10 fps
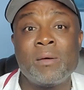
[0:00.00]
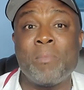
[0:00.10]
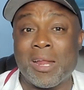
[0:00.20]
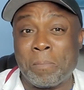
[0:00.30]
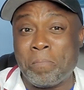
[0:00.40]

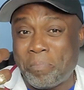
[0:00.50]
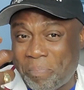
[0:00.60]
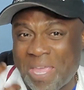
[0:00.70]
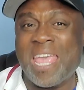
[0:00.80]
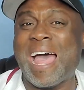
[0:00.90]
But
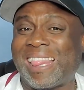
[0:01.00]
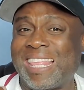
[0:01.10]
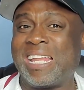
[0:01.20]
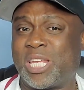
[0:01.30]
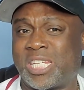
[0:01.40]
pay
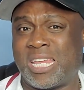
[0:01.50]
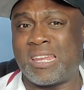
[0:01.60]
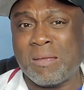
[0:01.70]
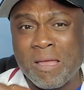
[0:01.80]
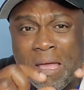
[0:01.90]

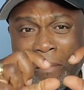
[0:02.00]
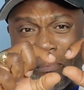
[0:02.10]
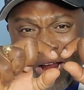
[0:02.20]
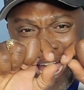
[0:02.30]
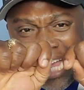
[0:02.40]
attention,
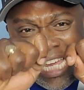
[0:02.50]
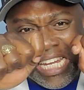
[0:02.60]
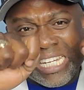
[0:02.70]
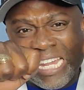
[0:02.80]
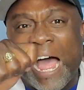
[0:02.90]
break
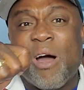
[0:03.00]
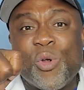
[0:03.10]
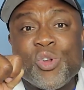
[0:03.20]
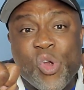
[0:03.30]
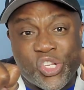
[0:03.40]
it
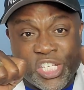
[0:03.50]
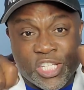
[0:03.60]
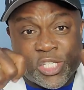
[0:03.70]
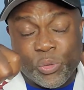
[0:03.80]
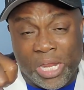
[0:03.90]
down, nursing
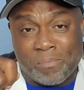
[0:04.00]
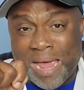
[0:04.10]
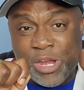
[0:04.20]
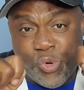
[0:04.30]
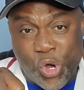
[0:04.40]
student,
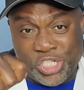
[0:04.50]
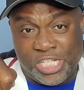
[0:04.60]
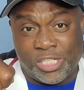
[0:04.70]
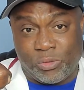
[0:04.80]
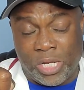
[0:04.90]
my
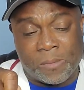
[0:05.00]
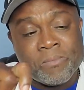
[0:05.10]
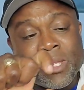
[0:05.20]
nursing student.